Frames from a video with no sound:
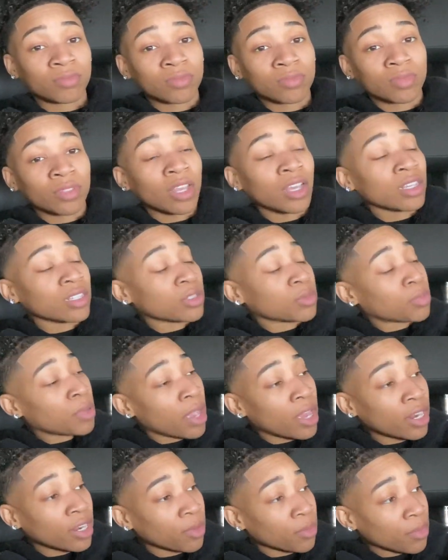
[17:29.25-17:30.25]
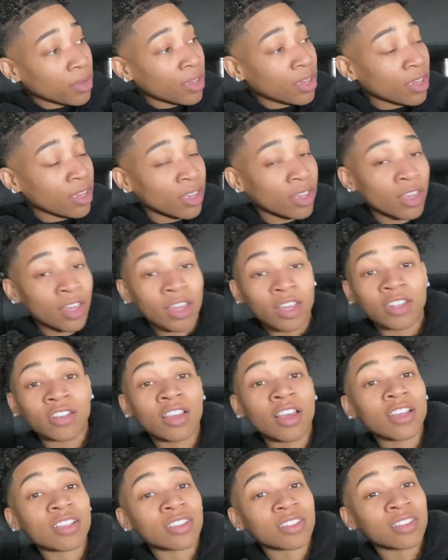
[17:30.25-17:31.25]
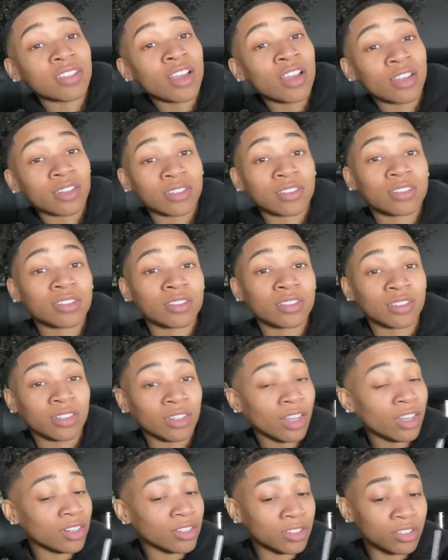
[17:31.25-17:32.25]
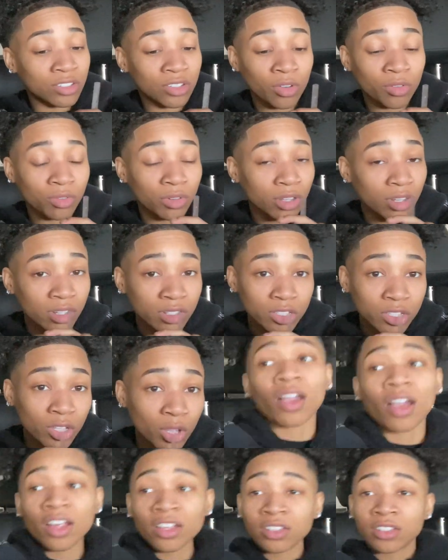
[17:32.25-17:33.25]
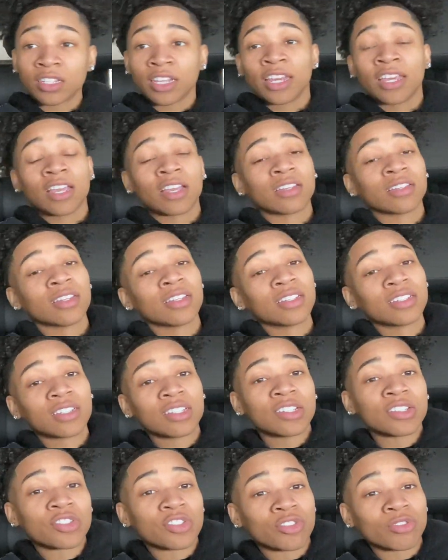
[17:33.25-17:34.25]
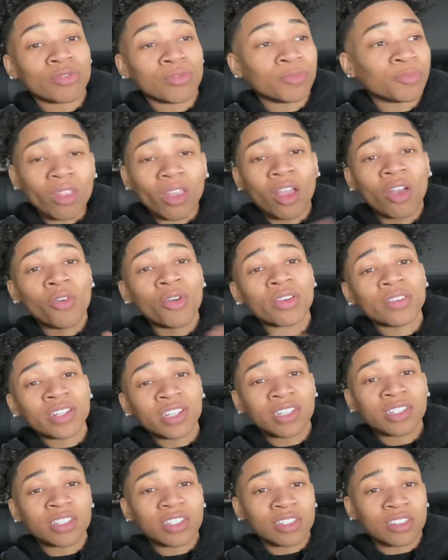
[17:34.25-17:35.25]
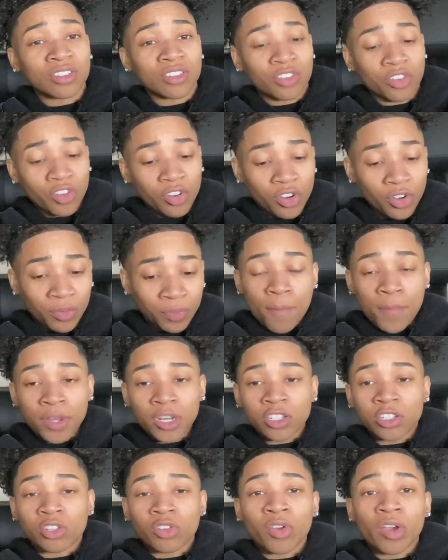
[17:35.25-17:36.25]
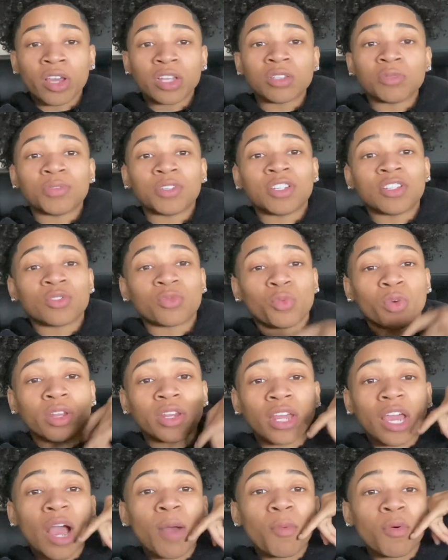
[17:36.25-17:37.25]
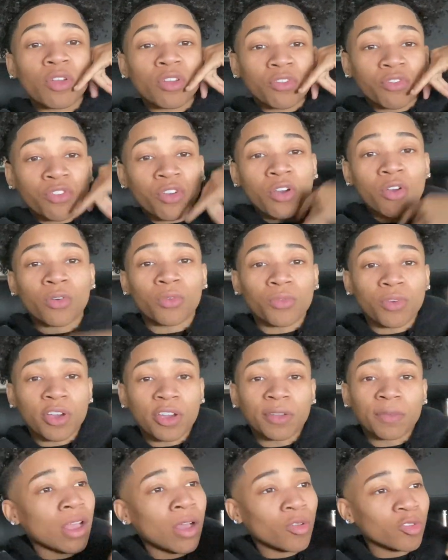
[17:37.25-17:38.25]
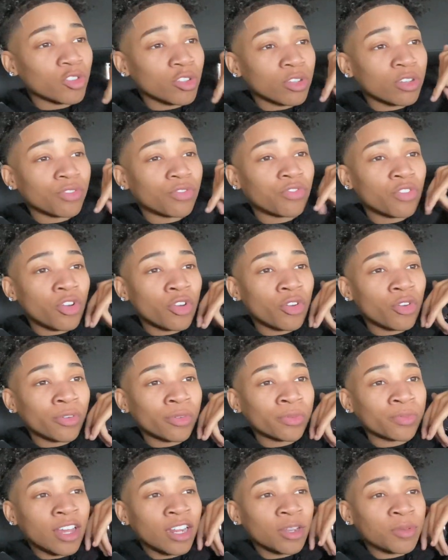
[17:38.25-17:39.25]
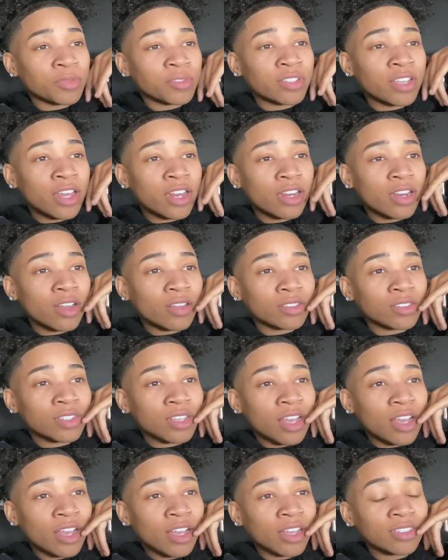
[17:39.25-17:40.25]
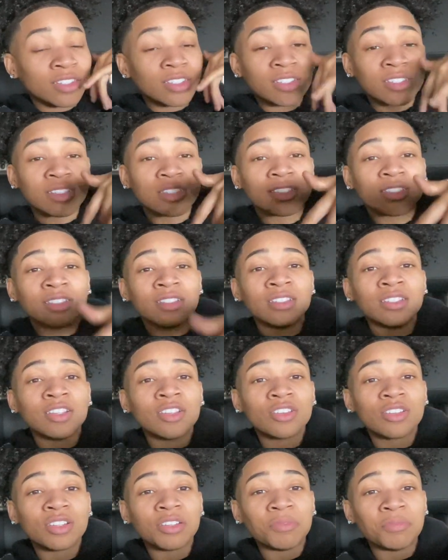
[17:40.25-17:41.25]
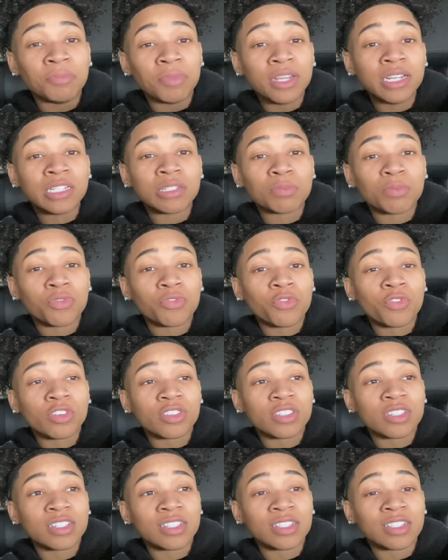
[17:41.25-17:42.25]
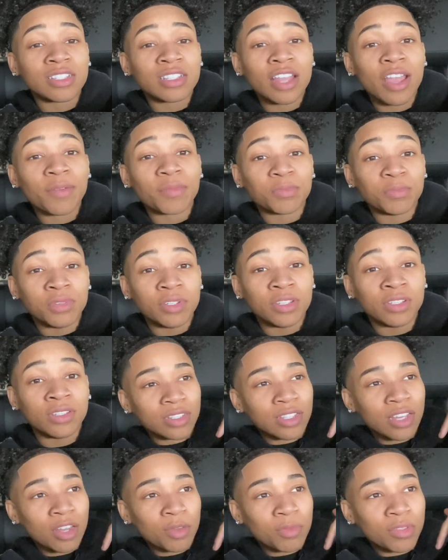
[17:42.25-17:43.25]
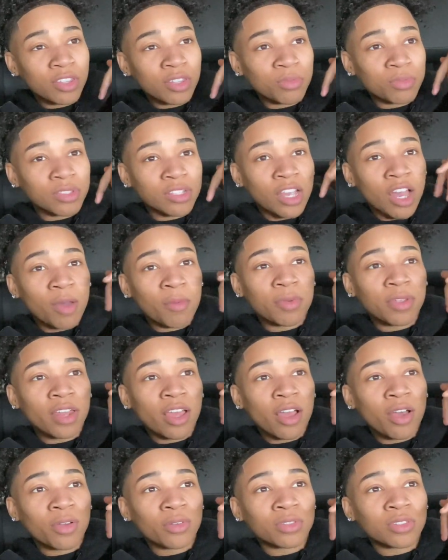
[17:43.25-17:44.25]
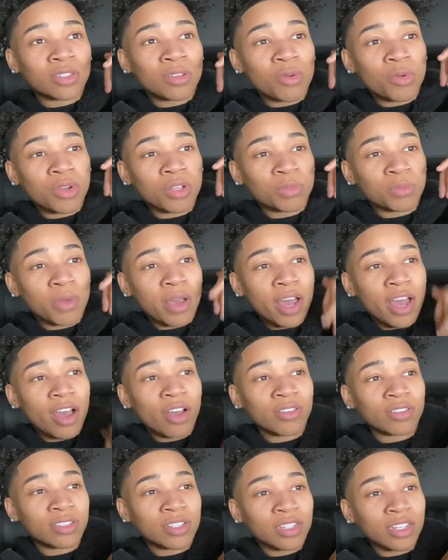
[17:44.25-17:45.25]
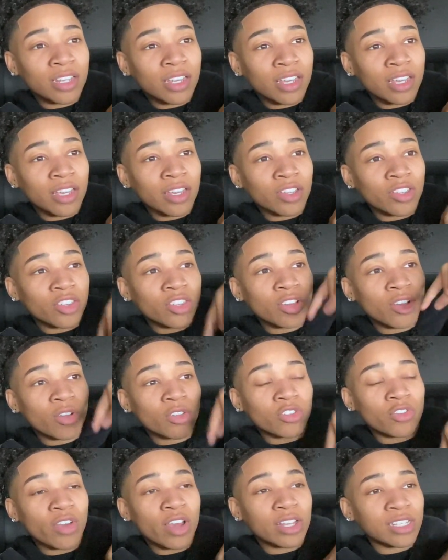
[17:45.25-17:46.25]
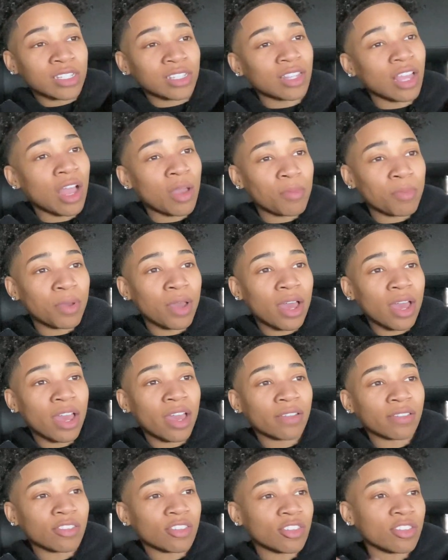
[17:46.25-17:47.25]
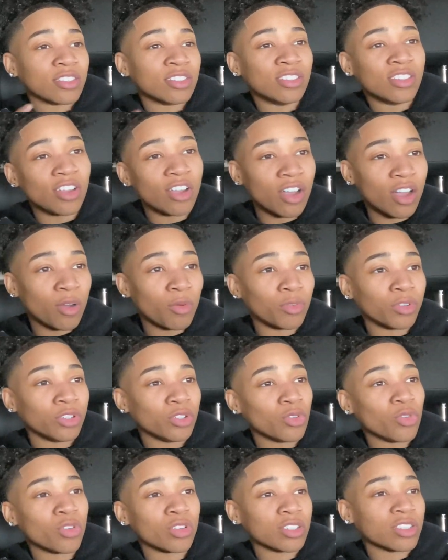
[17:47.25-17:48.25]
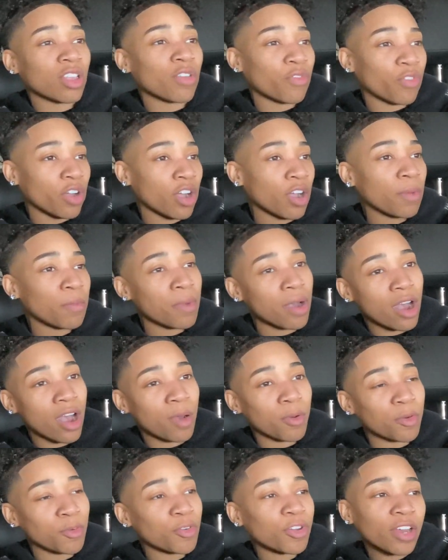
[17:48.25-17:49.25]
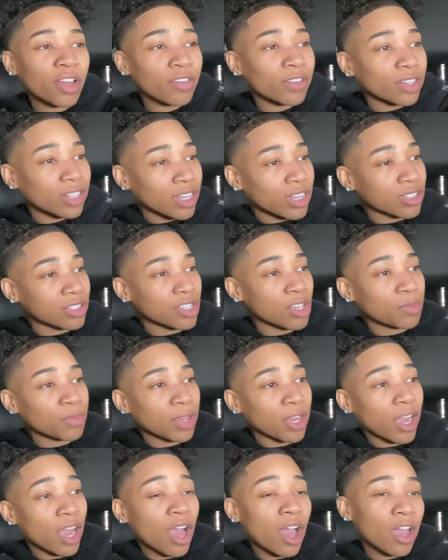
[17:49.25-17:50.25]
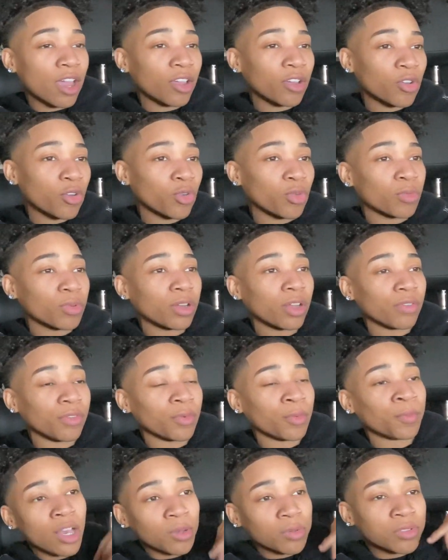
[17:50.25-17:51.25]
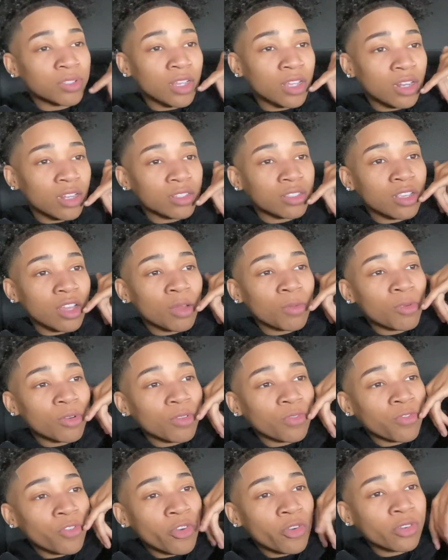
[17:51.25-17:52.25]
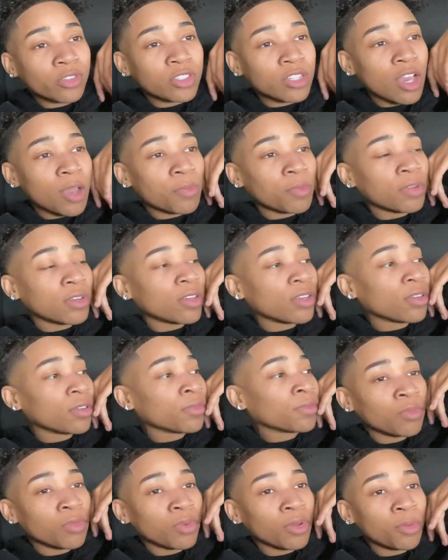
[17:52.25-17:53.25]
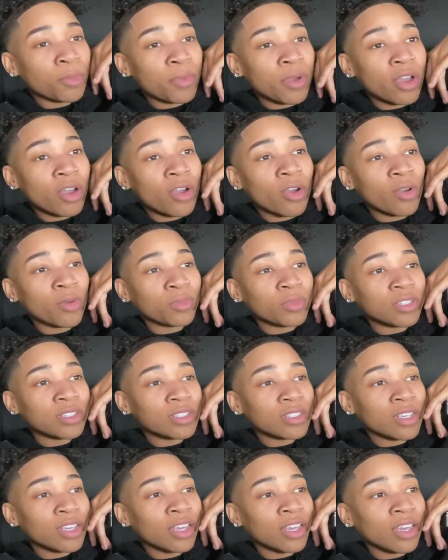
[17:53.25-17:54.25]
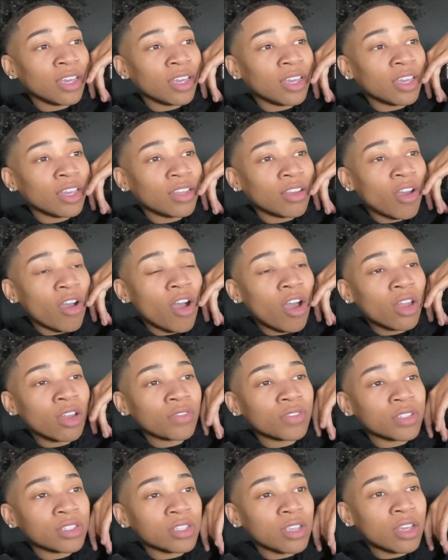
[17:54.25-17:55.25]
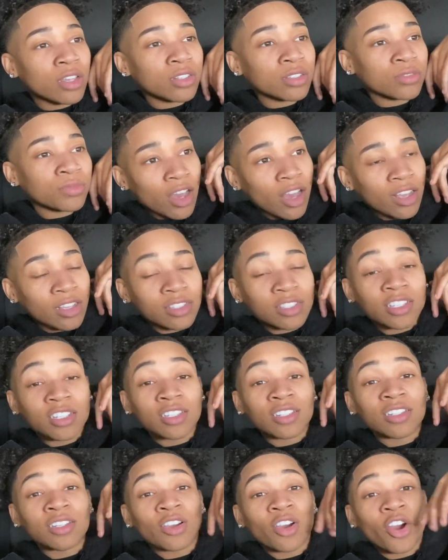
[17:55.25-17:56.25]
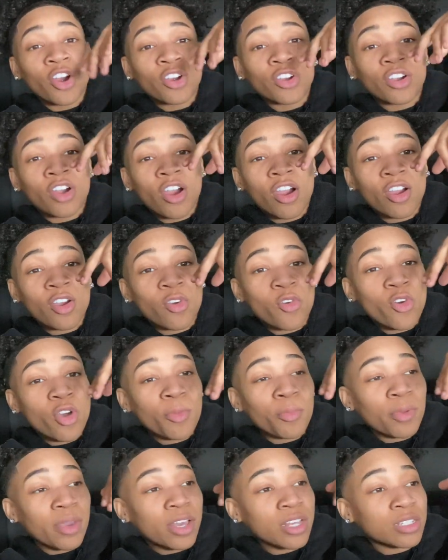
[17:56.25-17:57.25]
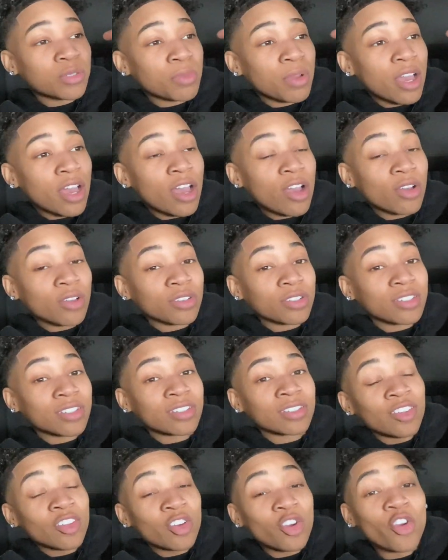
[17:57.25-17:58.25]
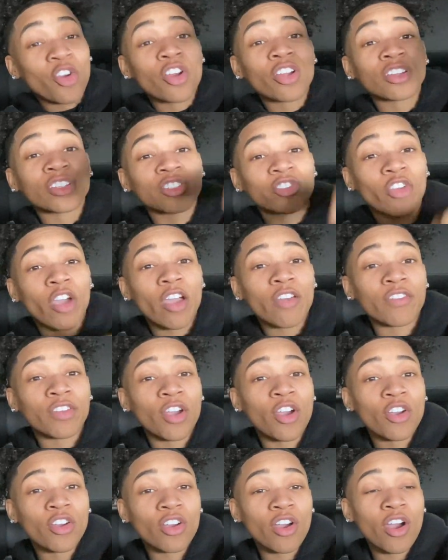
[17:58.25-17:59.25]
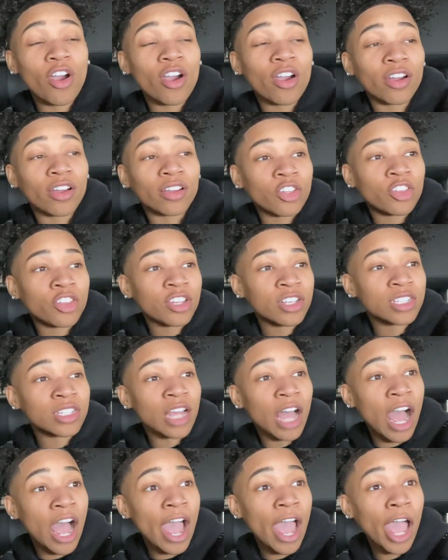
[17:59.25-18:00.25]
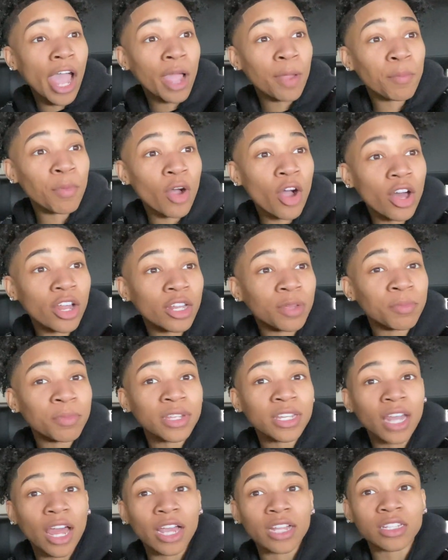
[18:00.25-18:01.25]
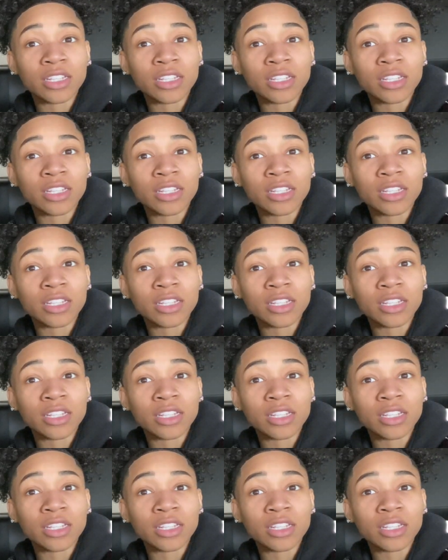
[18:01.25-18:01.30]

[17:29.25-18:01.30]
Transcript: That's petty, man. That's nuts. That is so nuts. I said, I ain't got nothing against you. I don't have nothing against the girl. But it's crazy because one day I'm on the phone, right? I was on the phone and I'm standing outside. This is literally minutes before she snapped me, telling me she was coming out towards my house today and she gonna try and stop by after she's done with doing stuff with her mom or whatever the case. So I'm like, all right, cool, whatever. I'm standing outside, I'm on the phone chopping it up with one of my homies and all of a sudden I see her car going past my house. The girl is driving her car. She's eyeballing me like